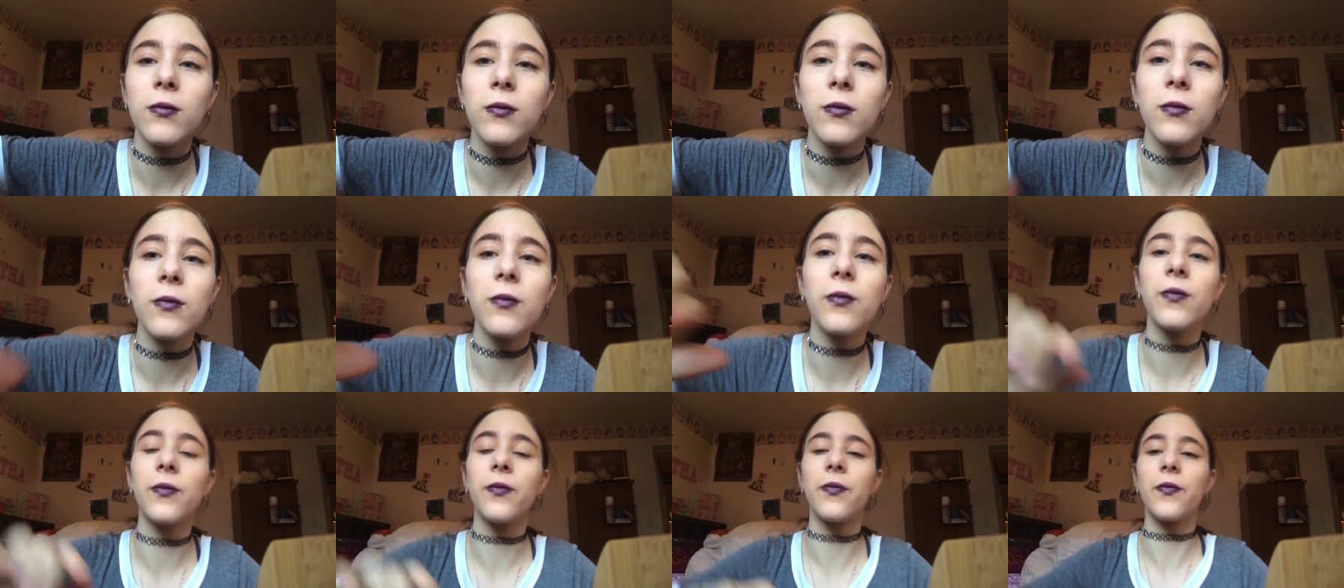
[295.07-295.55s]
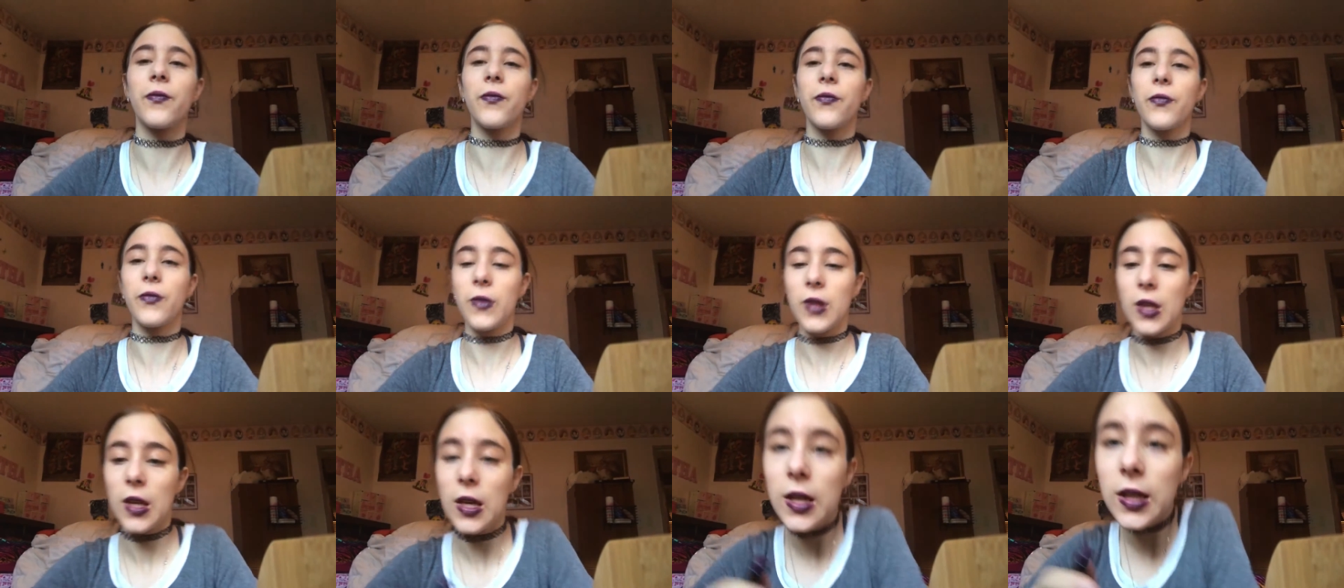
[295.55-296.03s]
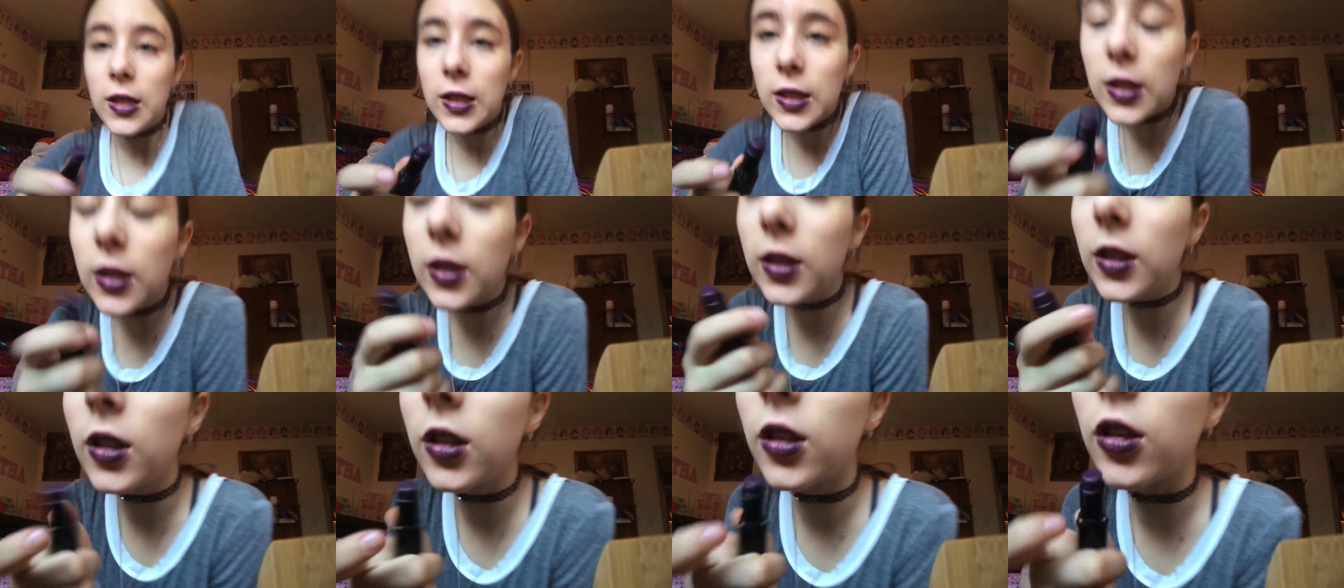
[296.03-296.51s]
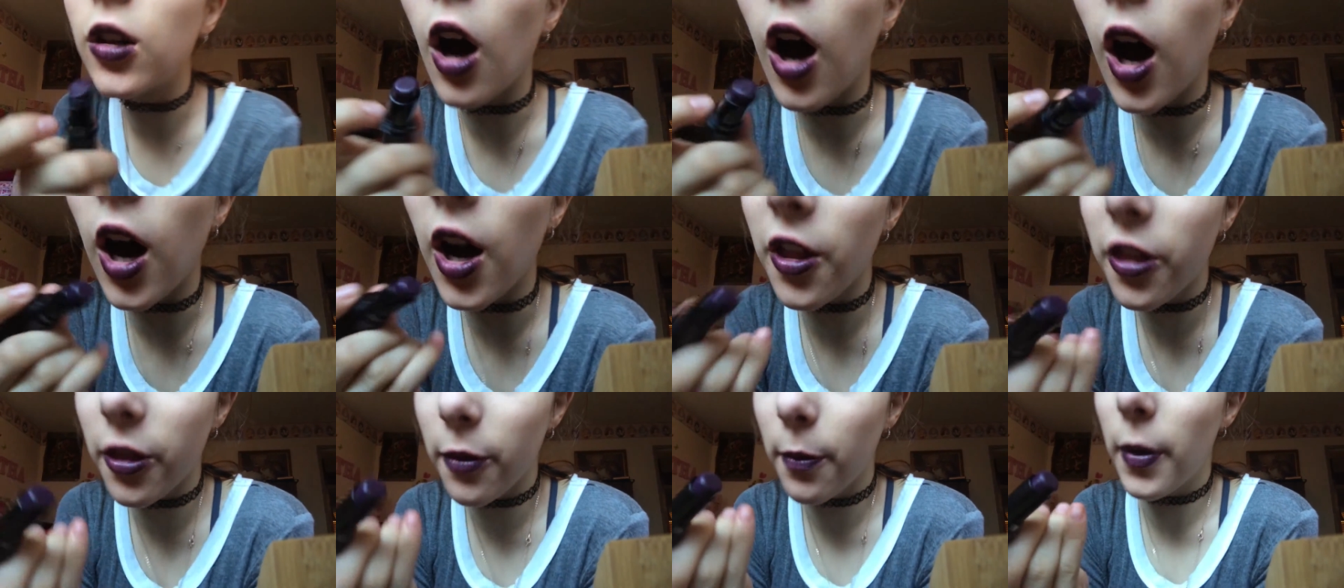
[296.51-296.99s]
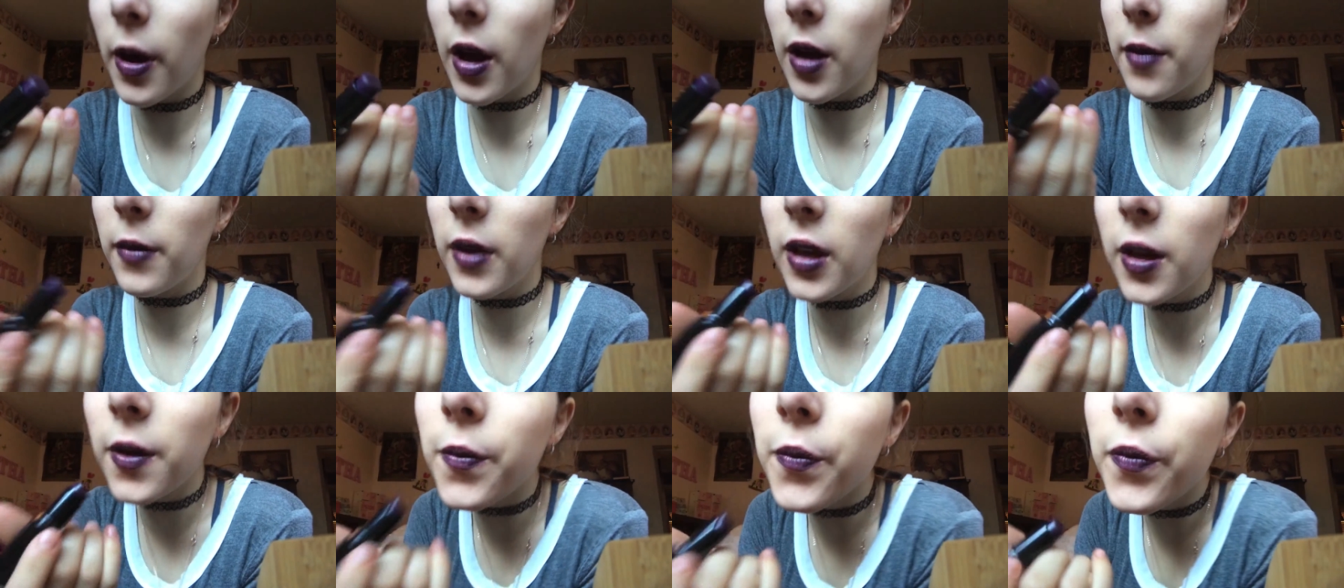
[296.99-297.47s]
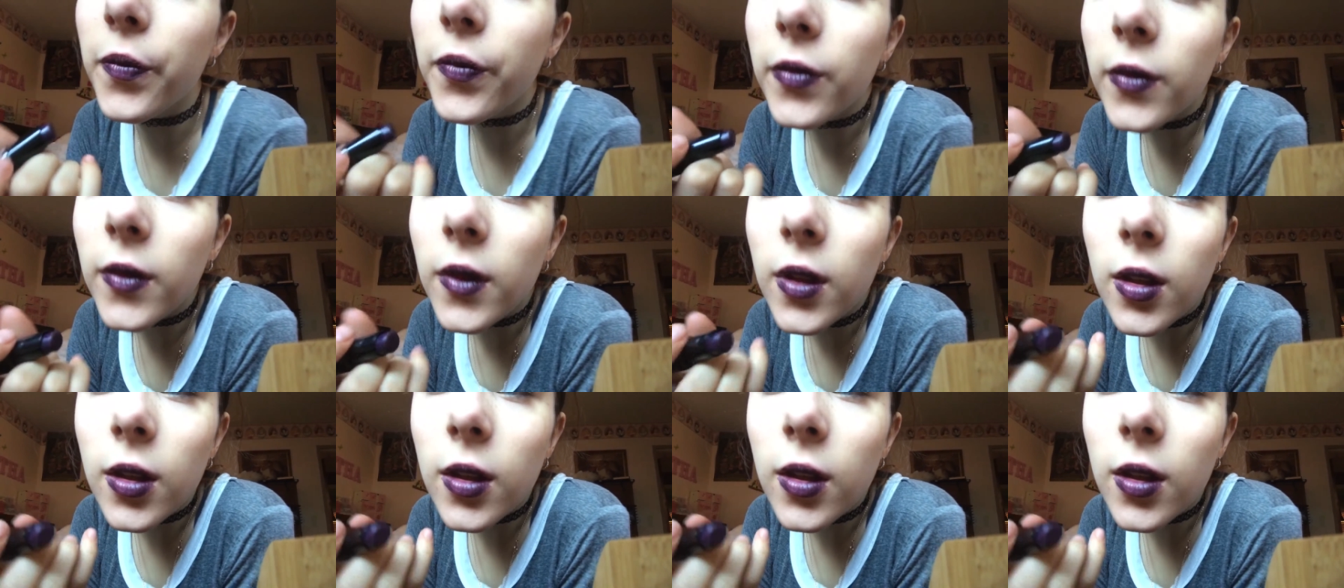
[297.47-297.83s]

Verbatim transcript: It's a little goth, but I mean,